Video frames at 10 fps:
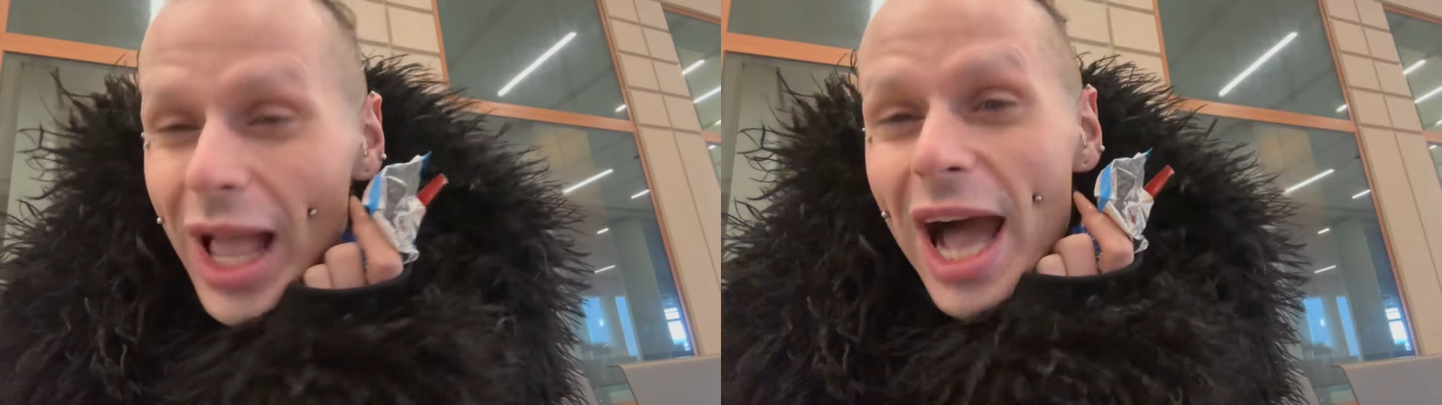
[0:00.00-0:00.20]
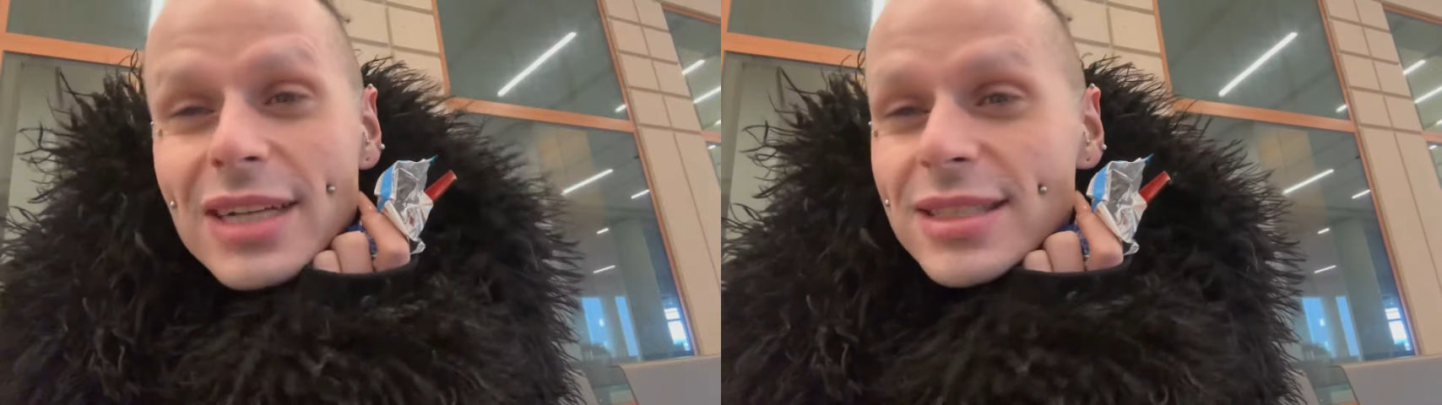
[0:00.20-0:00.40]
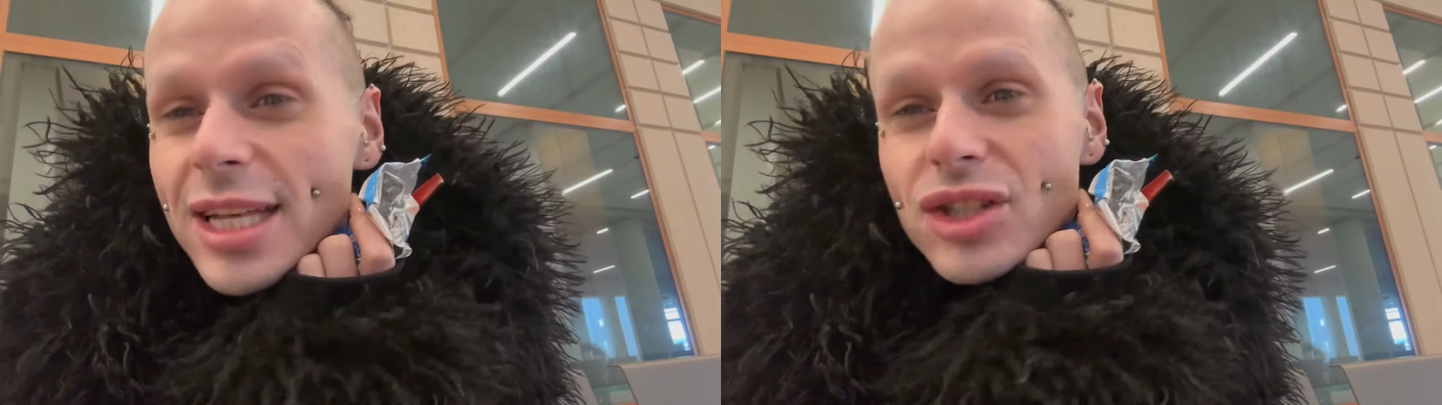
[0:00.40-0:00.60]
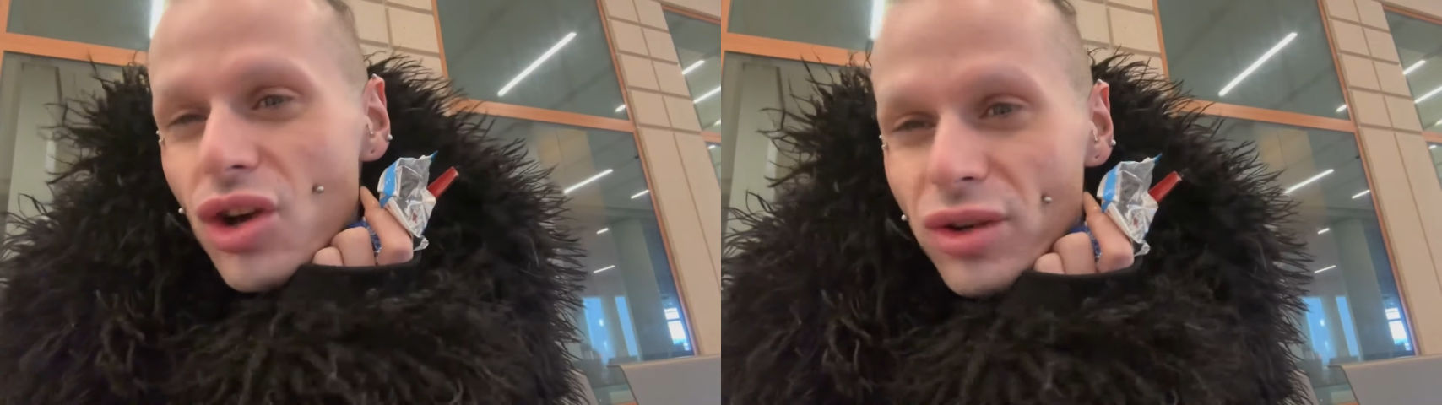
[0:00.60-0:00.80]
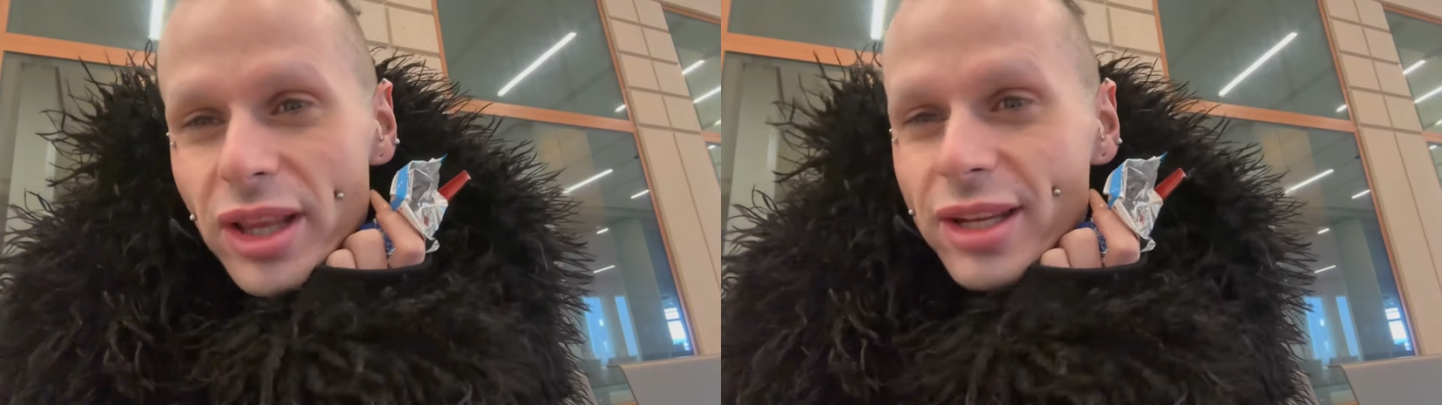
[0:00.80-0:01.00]
I said,
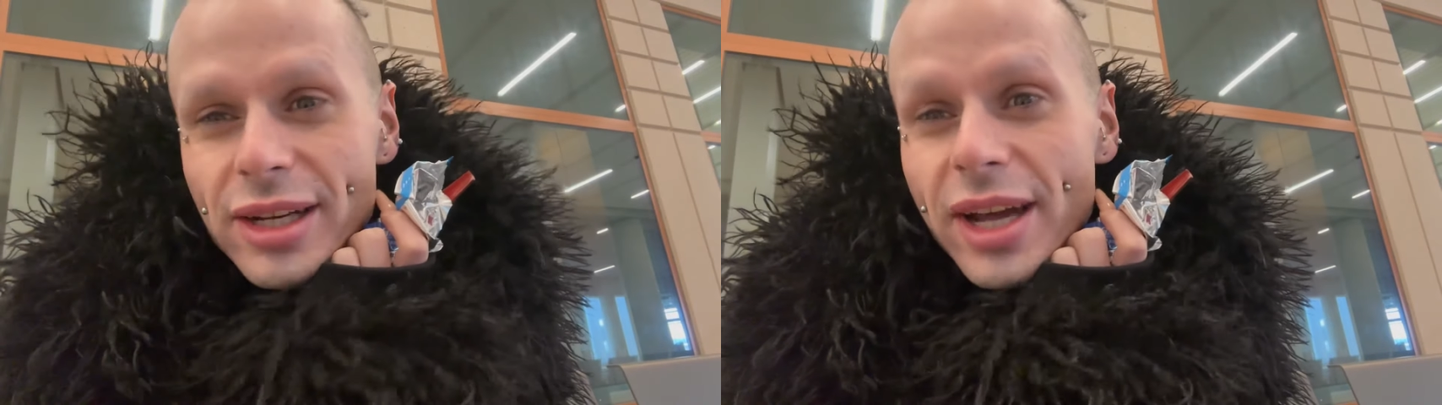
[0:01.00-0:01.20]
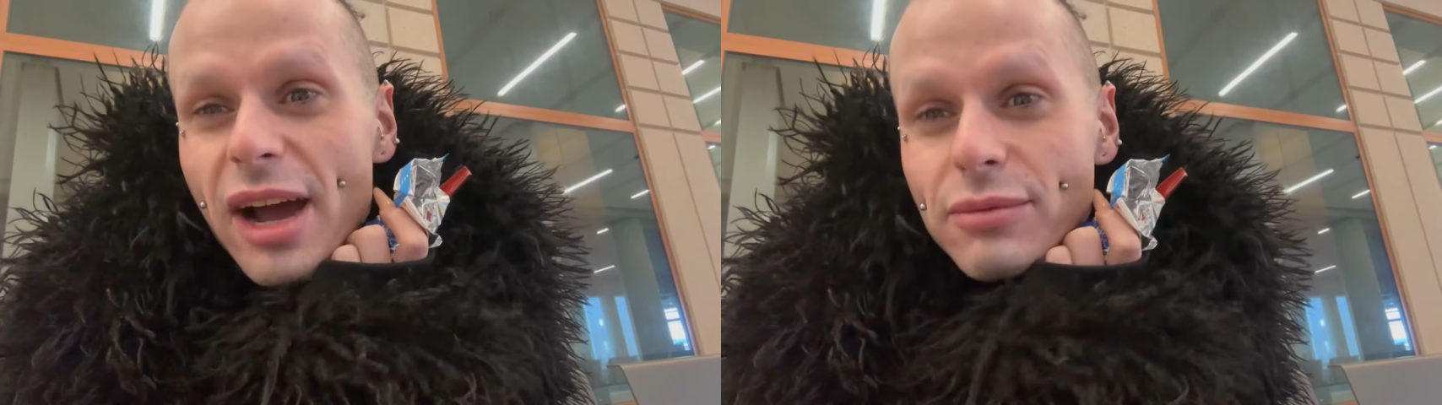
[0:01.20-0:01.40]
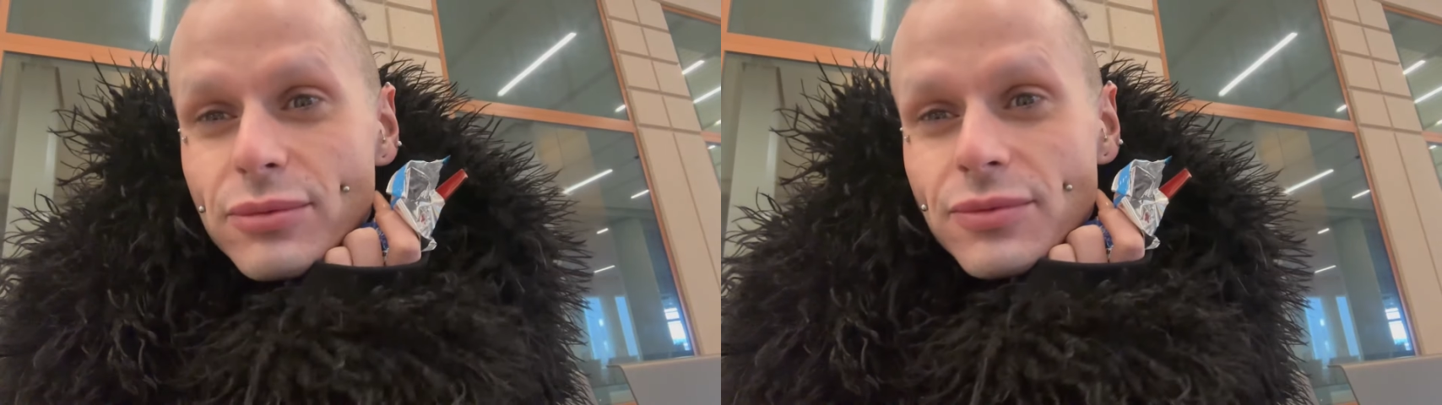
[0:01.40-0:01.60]
don't clean it up.